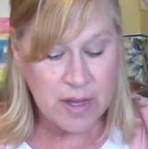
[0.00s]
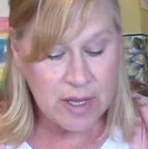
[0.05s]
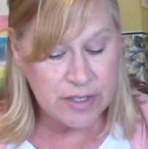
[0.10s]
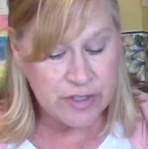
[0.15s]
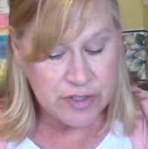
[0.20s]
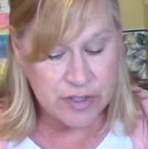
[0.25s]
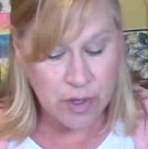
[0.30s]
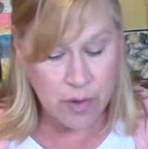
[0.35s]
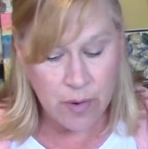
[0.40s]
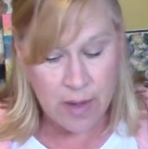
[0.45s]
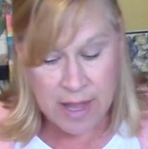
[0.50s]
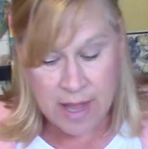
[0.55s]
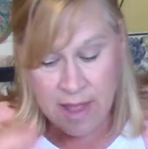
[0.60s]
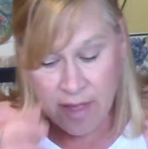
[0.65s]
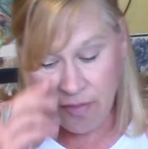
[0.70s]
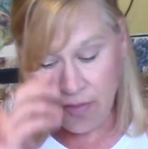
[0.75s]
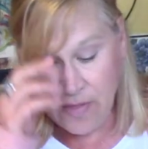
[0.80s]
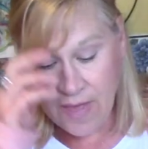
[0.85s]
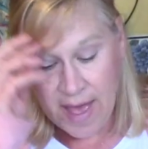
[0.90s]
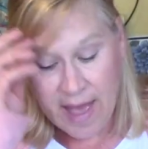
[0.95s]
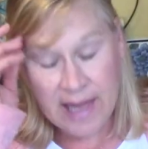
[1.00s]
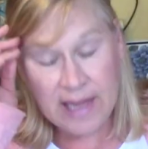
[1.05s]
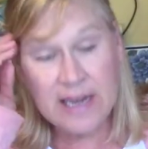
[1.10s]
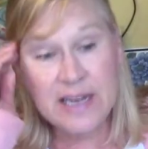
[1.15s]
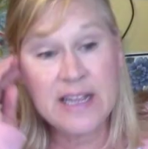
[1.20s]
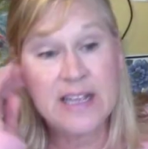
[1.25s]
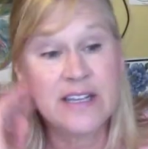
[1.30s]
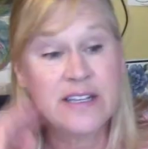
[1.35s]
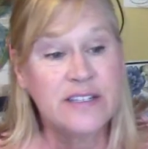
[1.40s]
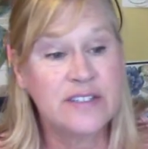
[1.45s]
So that
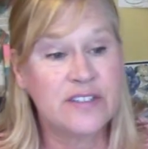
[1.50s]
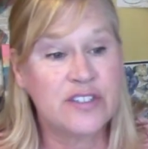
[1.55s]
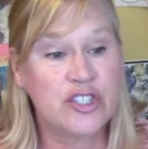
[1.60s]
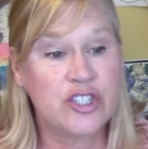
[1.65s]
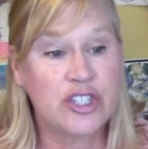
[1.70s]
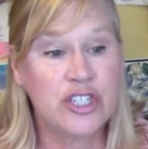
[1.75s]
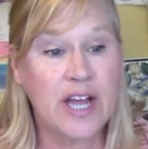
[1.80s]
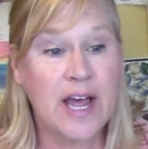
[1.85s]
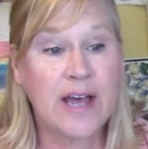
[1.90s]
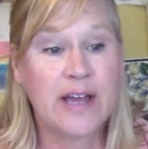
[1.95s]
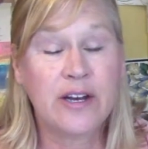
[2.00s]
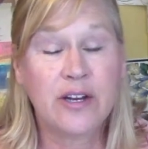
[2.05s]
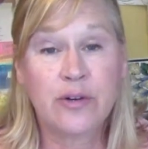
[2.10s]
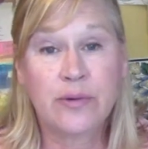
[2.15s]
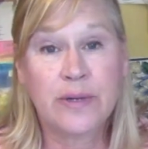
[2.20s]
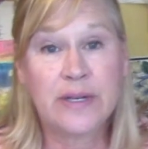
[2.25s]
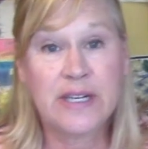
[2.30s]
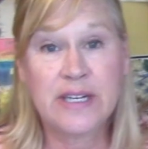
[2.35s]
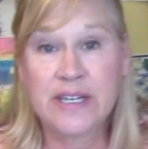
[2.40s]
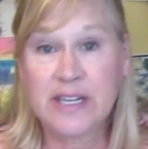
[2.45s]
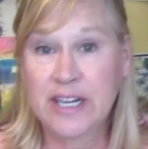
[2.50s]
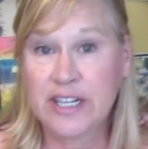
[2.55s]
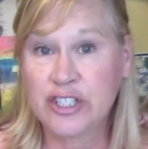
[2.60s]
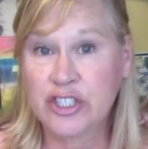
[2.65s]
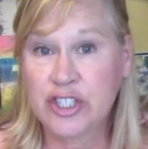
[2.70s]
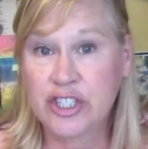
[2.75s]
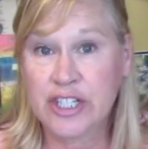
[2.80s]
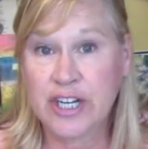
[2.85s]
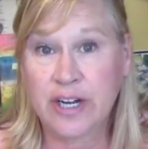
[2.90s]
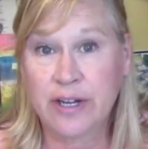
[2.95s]
is shadow in a
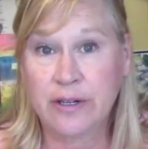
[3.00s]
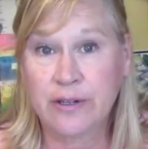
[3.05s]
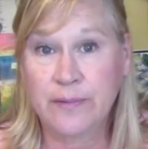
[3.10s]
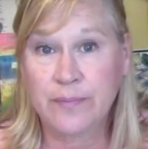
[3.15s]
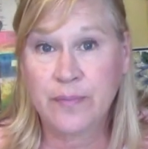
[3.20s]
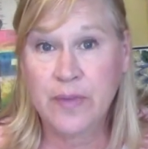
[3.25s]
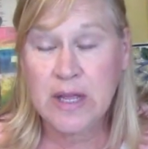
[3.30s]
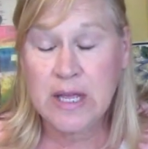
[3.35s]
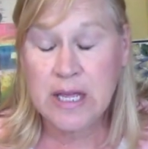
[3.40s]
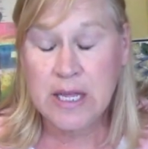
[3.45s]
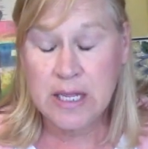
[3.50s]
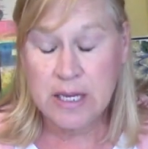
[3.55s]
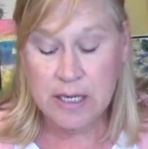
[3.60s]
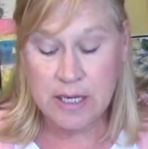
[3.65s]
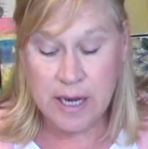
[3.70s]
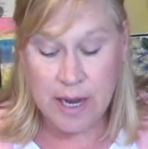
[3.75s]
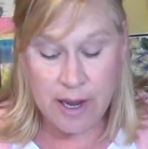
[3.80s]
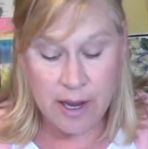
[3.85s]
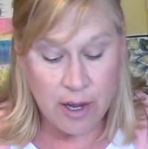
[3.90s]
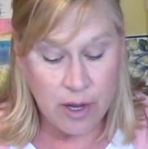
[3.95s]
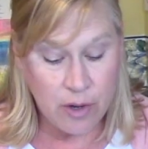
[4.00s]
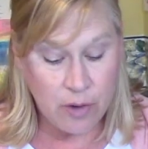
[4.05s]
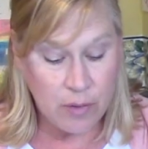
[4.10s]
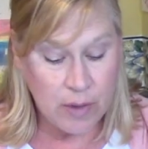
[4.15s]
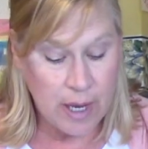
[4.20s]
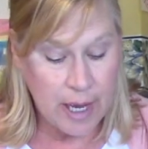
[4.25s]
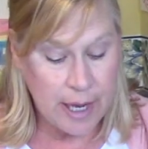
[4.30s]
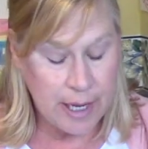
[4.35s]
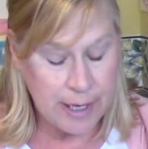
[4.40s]
nutshell. Now,